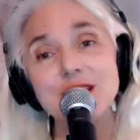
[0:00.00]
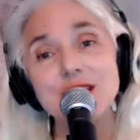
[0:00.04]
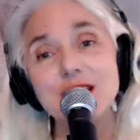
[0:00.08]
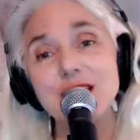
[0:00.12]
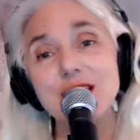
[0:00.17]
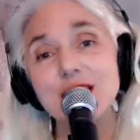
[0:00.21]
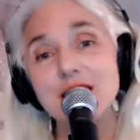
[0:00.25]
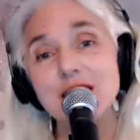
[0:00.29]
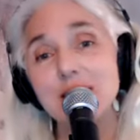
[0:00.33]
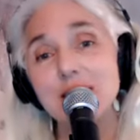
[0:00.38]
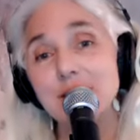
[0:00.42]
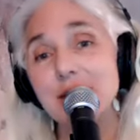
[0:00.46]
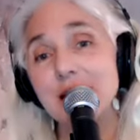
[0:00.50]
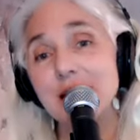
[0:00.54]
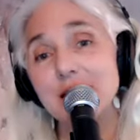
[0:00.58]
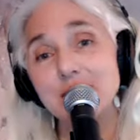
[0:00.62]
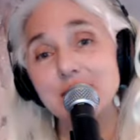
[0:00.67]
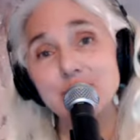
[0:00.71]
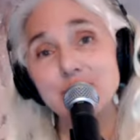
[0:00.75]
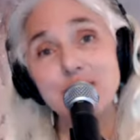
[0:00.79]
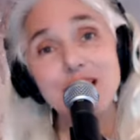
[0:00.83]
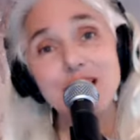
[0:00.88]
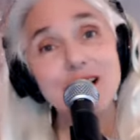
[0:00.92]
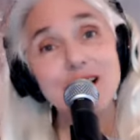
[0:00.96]

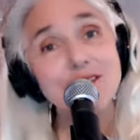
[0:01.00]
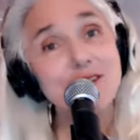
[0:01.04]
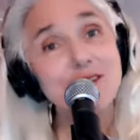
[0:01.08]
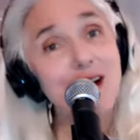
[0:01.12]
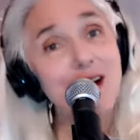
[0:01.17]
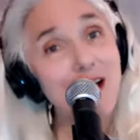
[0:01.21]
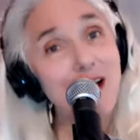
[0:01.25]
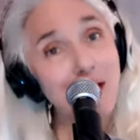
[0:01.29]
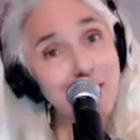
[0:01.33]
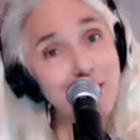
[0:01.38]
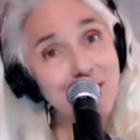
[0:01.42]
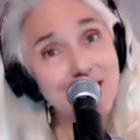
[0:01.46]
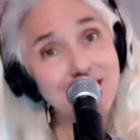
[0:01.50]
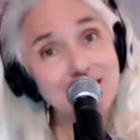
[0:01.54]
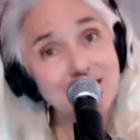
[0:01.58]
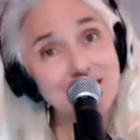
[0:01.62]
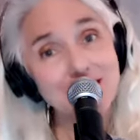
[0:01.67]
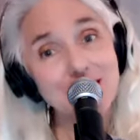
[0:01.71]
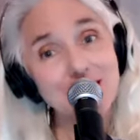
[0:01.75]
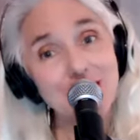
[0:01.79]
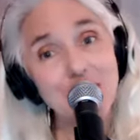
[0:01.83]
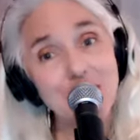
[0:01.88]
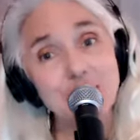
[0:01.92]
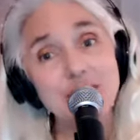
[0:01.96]
And we have Amma
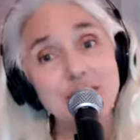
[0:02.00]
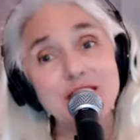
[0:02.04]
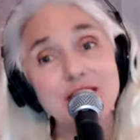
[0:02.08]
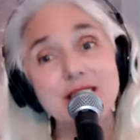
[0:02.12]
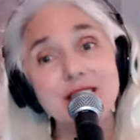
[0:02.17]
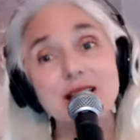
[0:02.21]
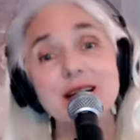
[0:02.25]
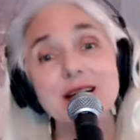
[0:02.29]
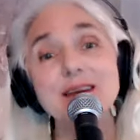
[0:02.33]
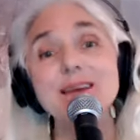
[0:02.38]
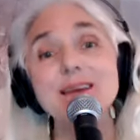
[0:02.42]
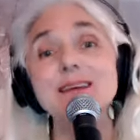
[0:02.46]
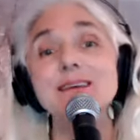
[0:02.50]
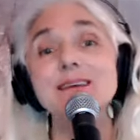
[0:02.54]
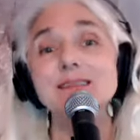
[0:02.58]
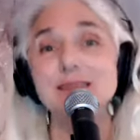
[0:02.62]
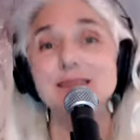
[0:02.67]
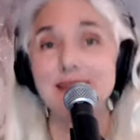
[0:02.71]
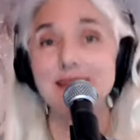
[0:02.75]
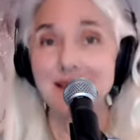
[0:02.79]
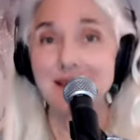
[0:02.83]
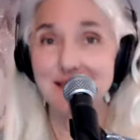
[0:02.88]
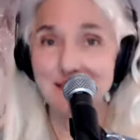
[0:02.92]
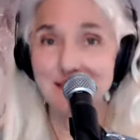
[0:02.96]
the Hugging
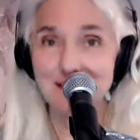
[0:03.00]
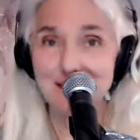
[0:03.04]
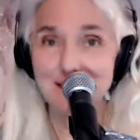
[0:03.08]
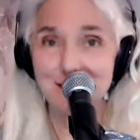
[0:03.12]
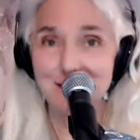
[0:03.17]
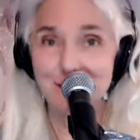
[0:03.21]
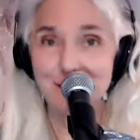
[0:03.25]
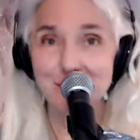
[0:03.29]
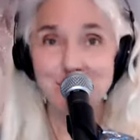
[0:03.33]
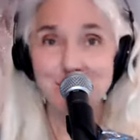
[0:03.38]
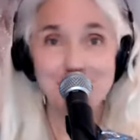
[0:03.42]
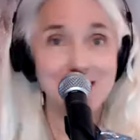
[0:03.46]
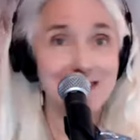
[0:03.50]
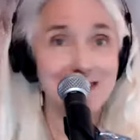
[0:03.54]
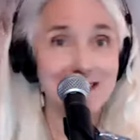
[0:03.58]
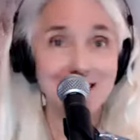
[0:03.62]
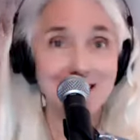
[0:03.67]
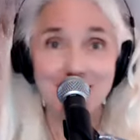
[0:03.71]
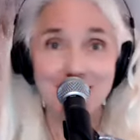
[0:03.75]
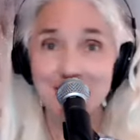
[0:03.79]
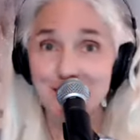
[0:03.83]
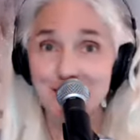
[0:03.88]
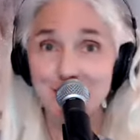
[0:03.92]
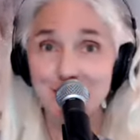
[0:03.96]
Saint, who is
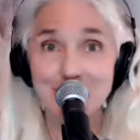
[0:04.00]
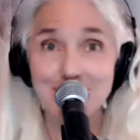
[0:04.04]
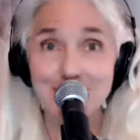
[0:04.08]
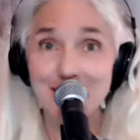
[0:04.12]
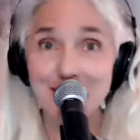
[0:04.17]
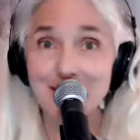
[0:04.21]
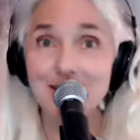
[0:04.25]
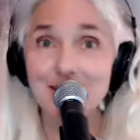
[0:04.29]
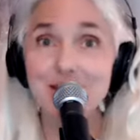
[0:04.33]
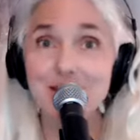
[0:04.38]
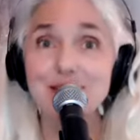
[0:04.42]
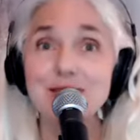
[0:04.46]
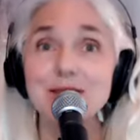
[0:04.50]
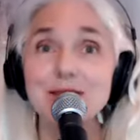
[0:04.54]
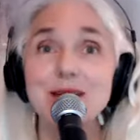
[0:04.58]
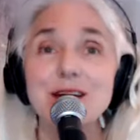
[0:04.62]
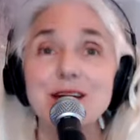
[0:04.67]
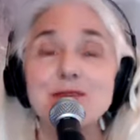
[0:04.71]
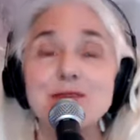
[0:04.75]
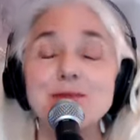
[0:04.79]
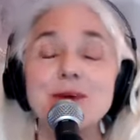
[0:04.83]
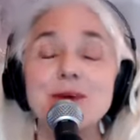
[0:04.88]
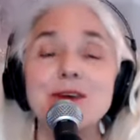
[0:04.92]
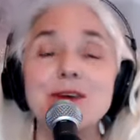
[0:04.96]
here now. We
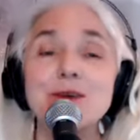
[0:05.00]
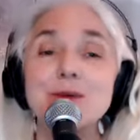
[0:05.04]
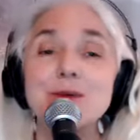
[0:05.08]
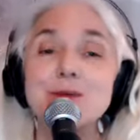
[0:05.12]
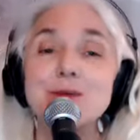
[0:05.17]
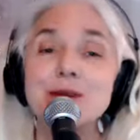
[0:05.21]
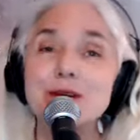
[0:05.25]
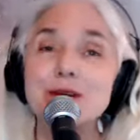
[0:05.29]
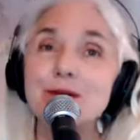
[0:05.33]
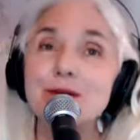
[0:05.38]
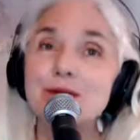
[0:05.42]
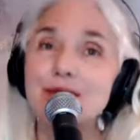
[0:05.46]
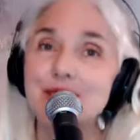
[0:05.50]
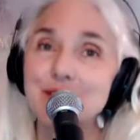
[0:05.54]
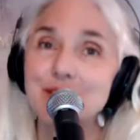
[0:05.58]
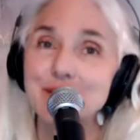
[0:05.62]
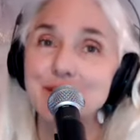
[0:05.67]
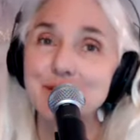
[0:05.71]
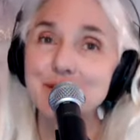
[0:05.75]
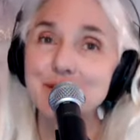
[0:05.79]
have Mother Mira,